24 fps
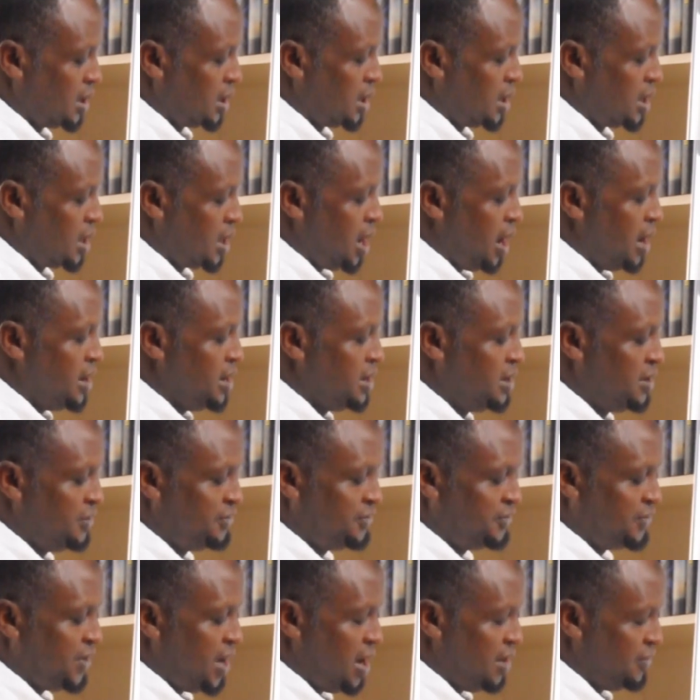can
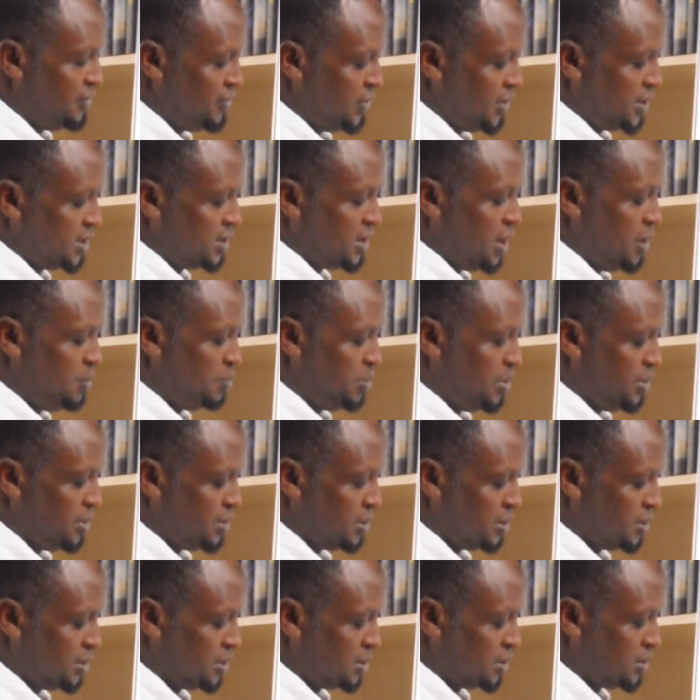differ, for example.
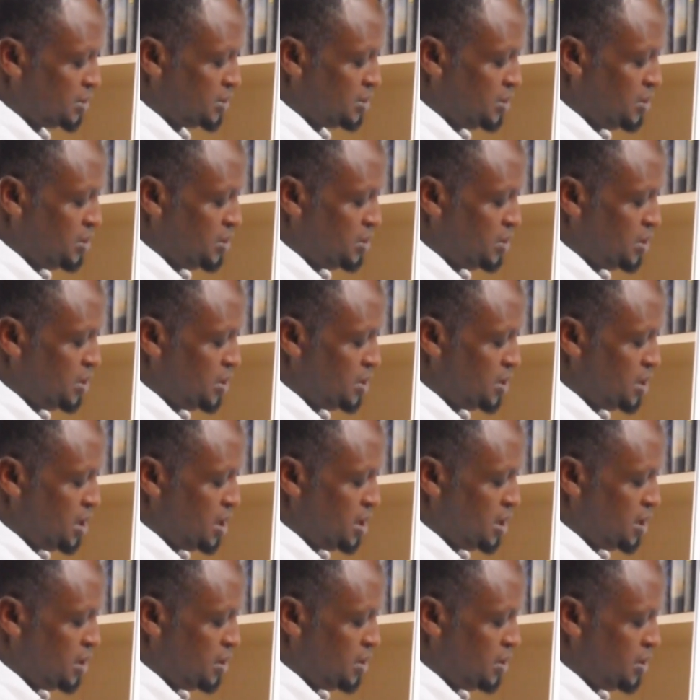So,
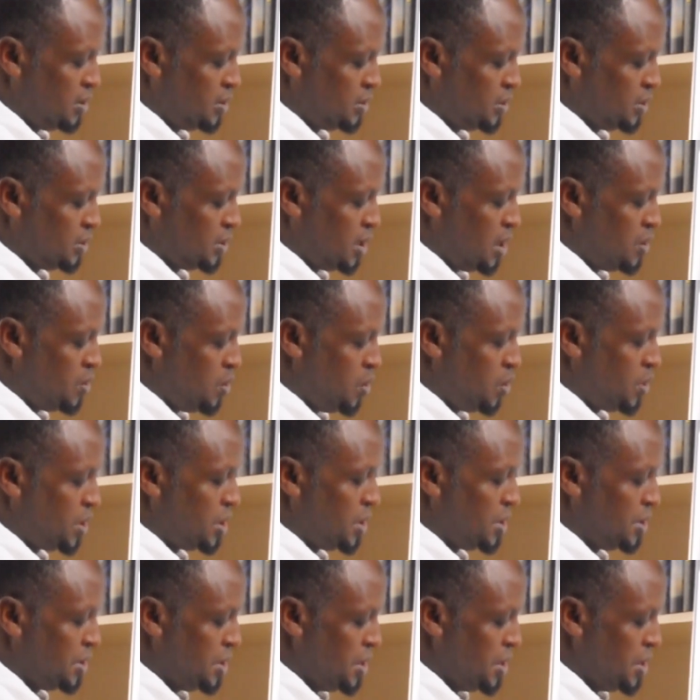okay,